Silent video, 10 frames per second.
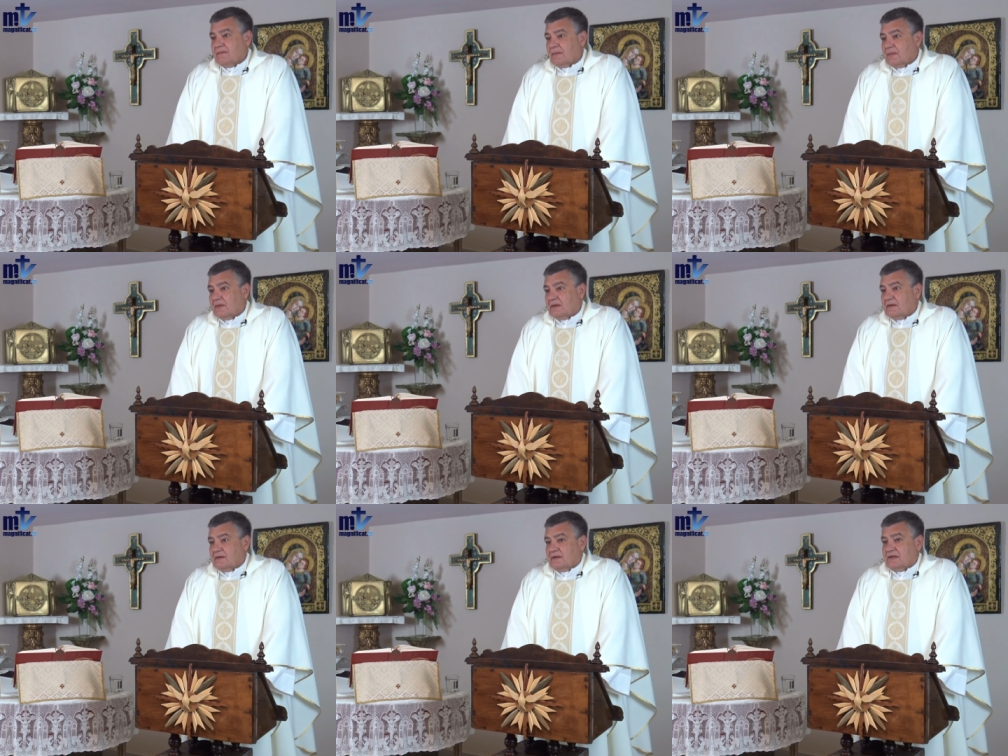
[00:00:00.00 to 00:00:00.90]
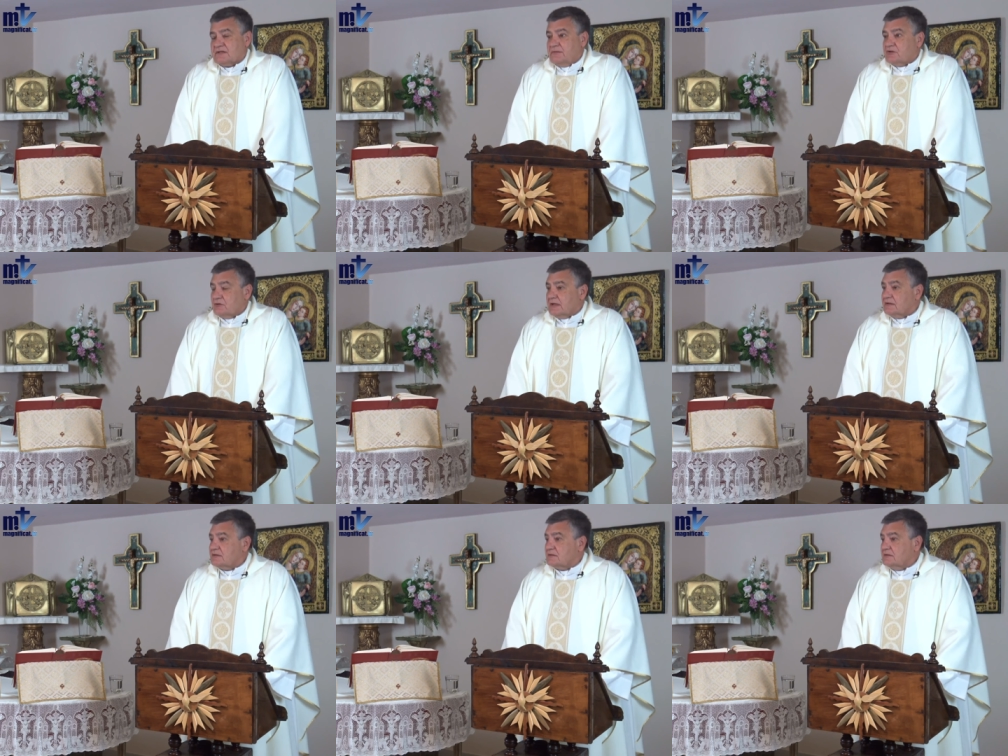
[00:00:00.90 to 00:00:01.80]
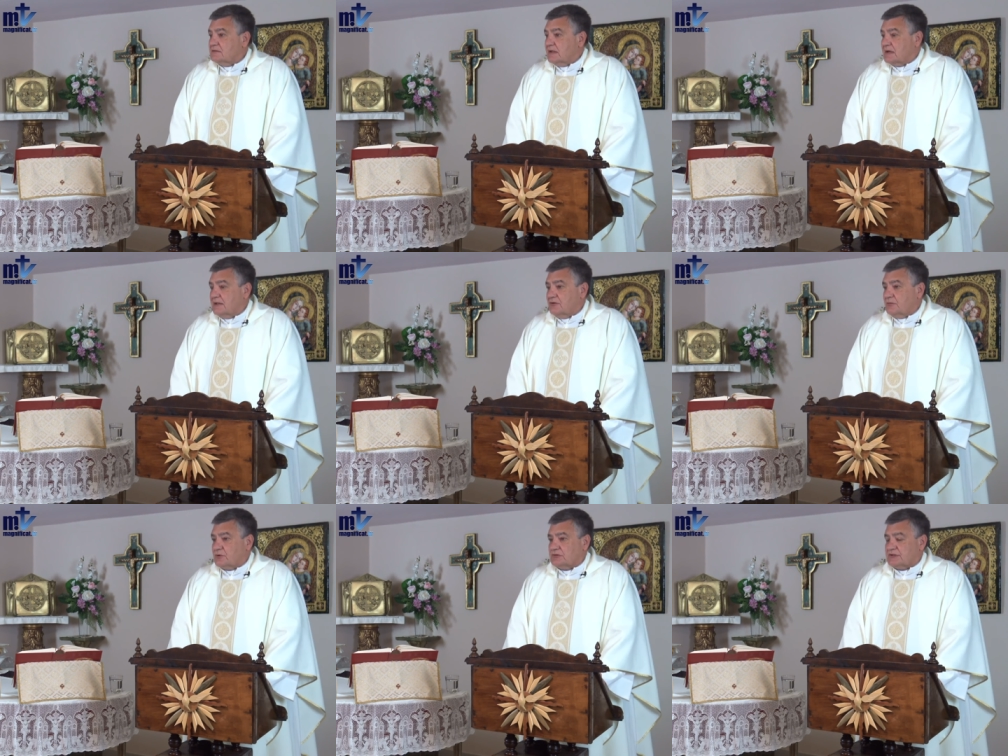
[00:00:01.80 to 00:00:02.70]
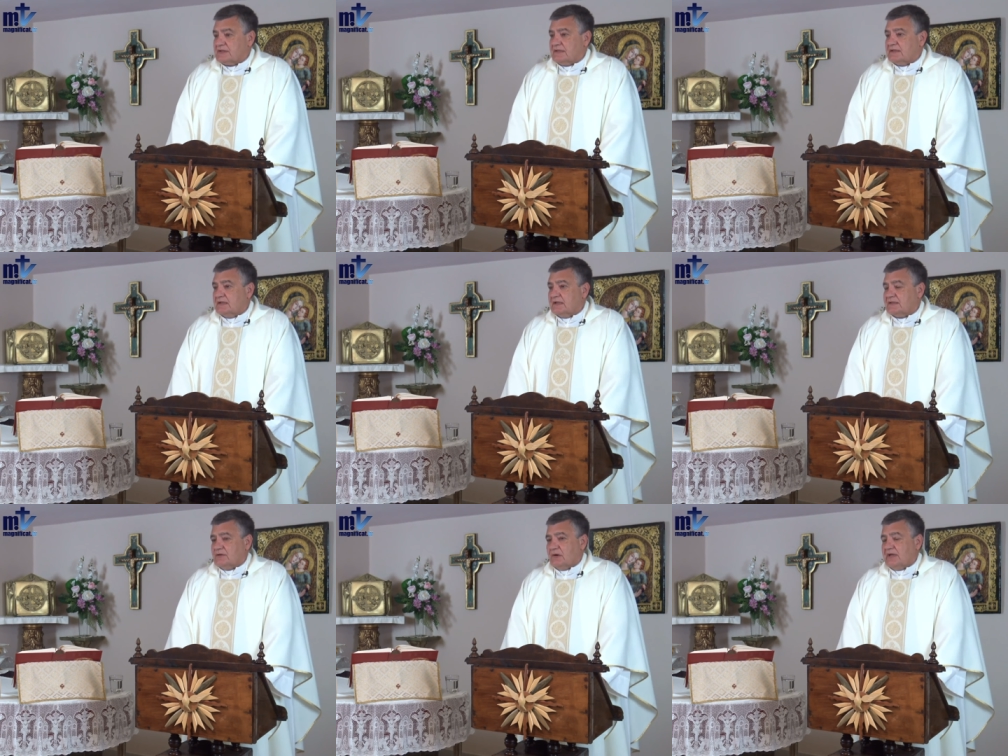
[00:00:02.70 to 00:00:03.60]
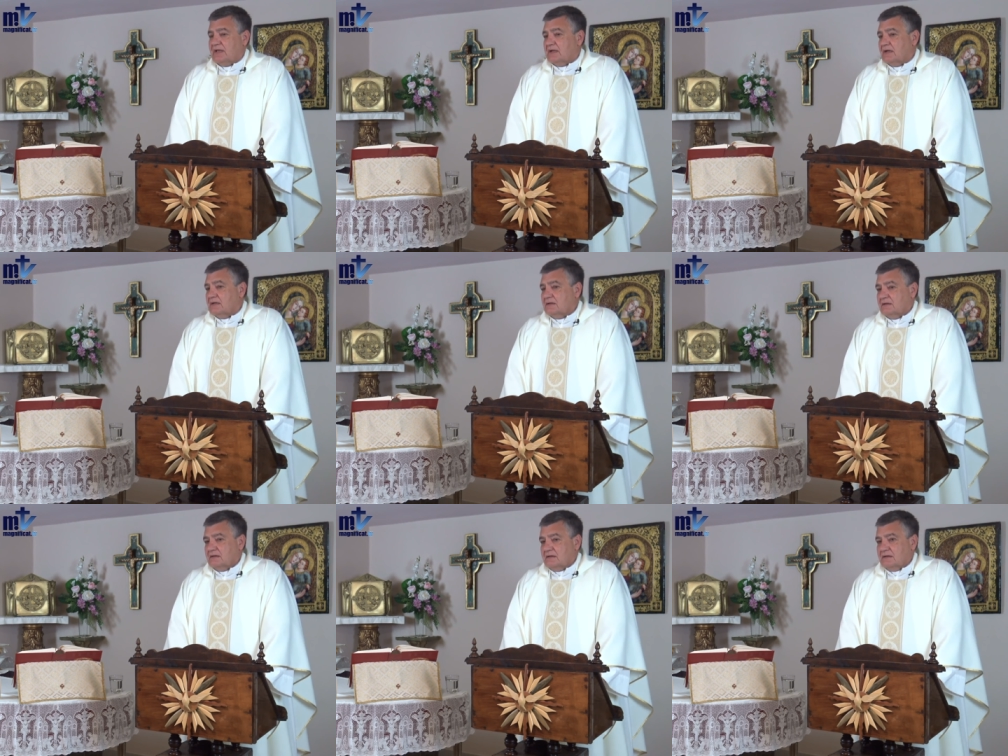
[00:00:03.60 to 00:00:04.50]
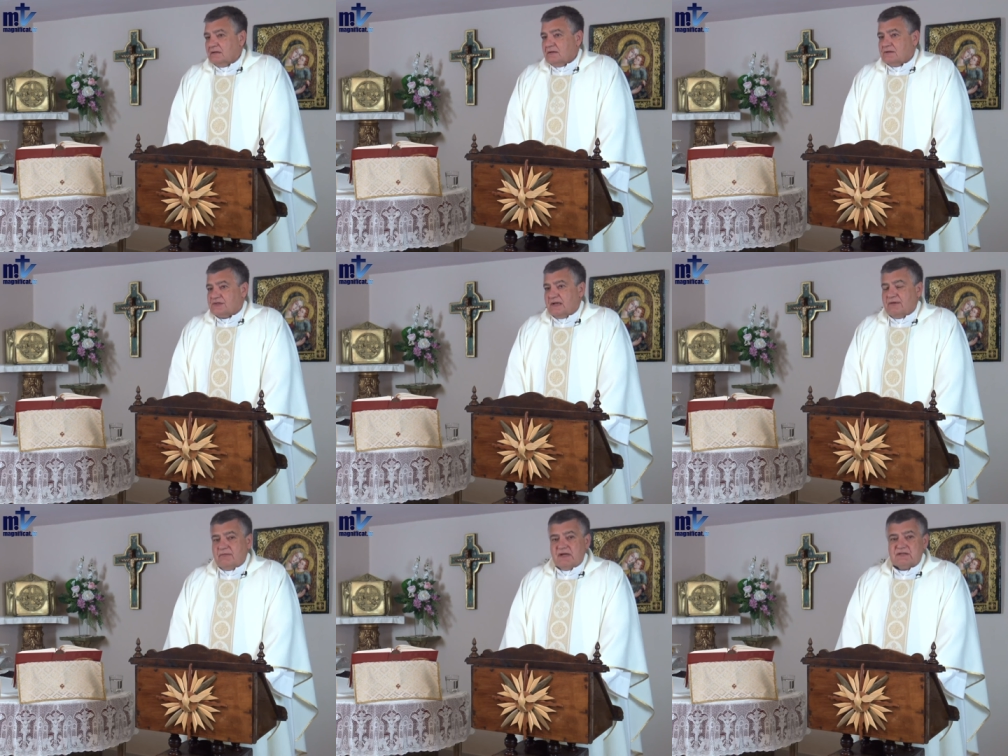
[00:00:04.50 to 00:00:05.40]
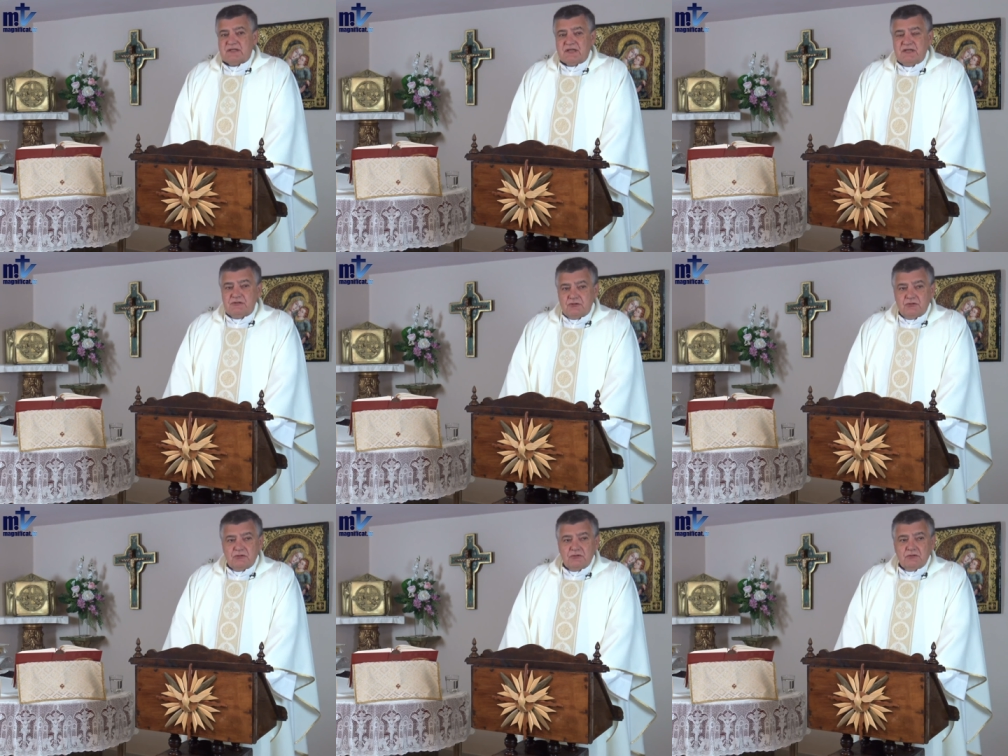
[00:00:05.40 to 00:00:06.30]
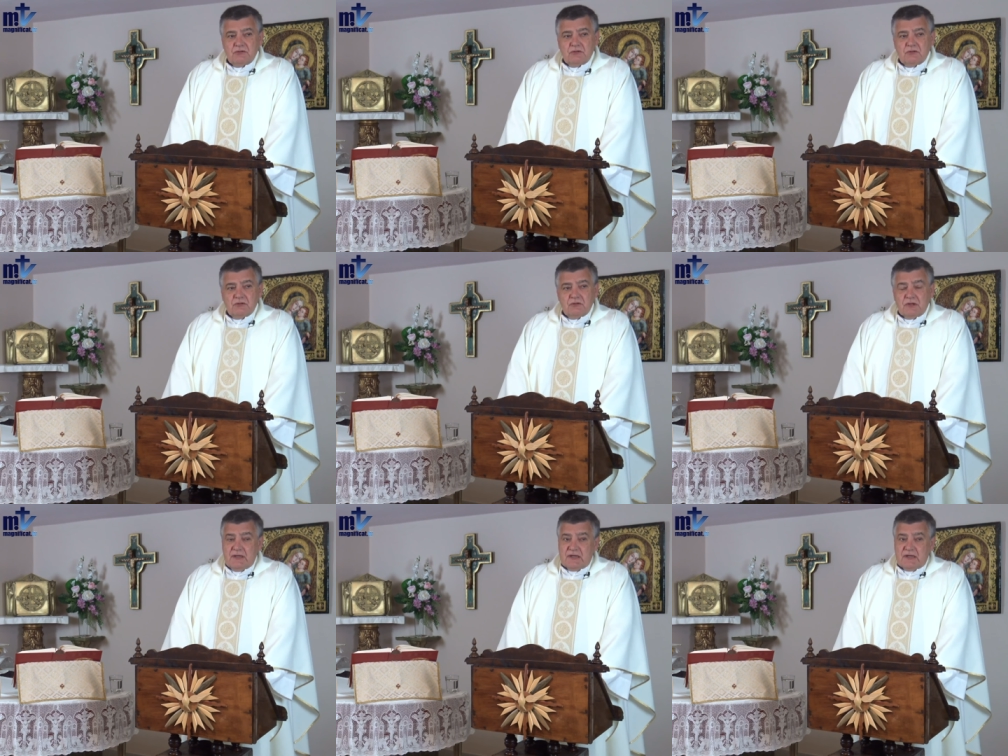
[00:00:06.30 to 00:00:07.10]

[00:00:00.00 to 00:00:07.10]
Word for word: radio stations in Latin America talk more about Christ than Catholic radio stations.